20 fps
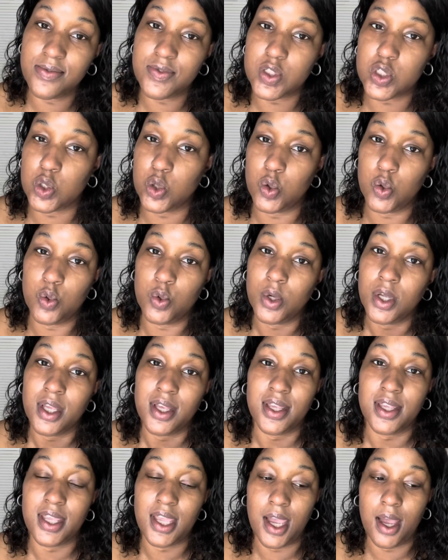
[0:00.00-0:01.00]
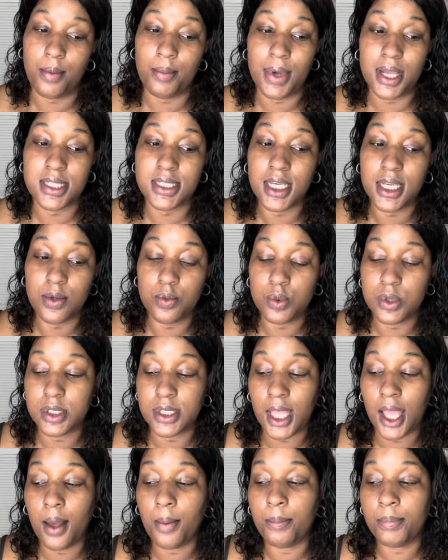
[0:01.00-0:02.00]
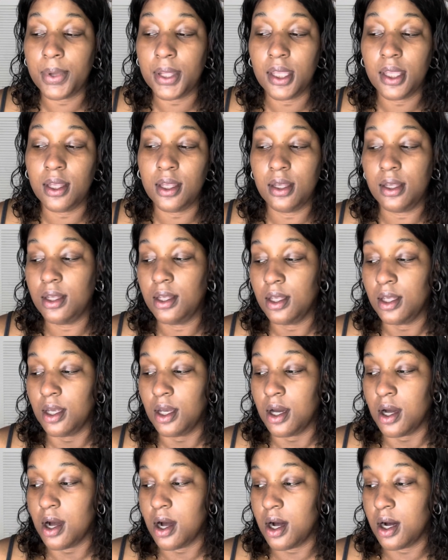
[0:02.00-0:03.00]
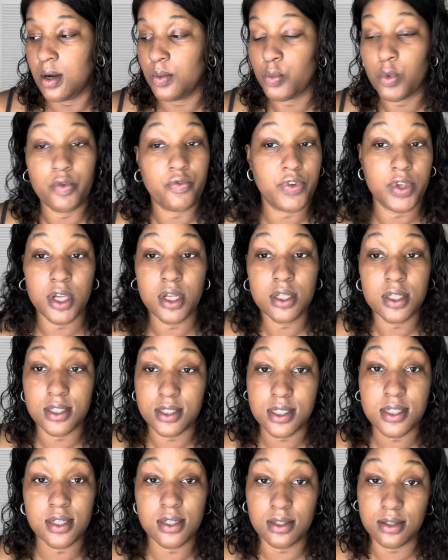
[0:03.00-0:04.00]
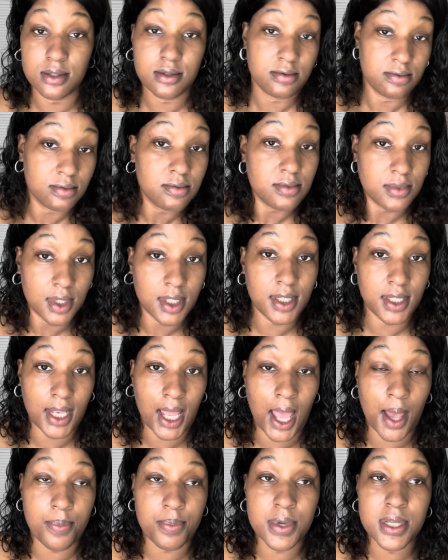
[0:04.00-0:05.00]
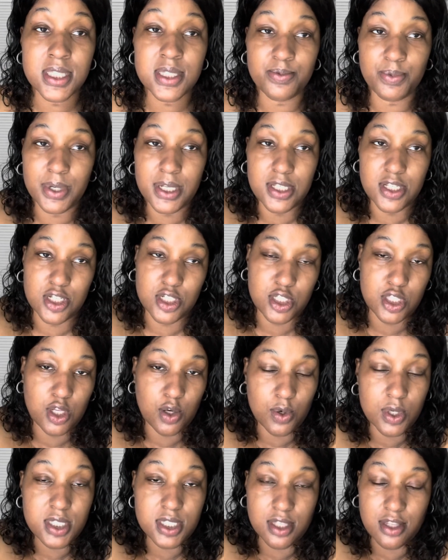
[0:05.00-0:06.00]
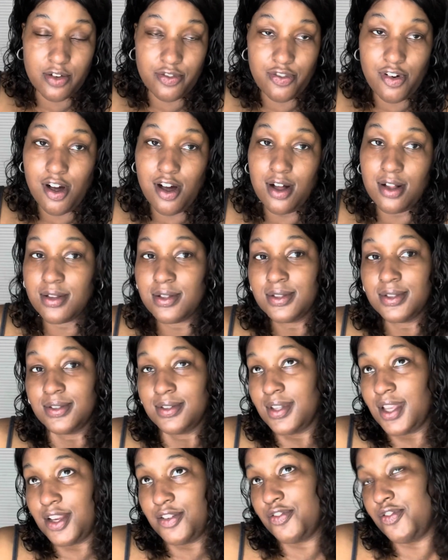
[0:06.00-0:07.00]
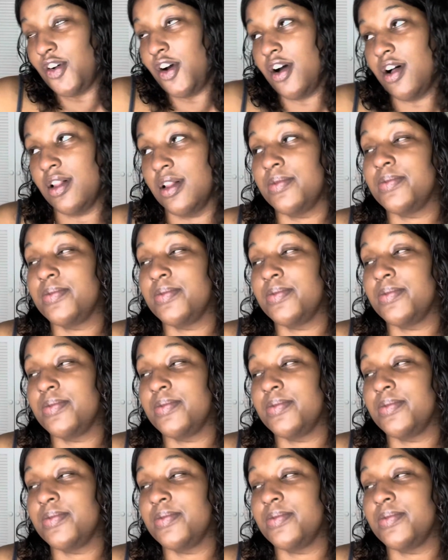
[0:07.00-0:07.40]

So yeah, my date will not be revealed until it happens, but just know it's in the fall, late fall.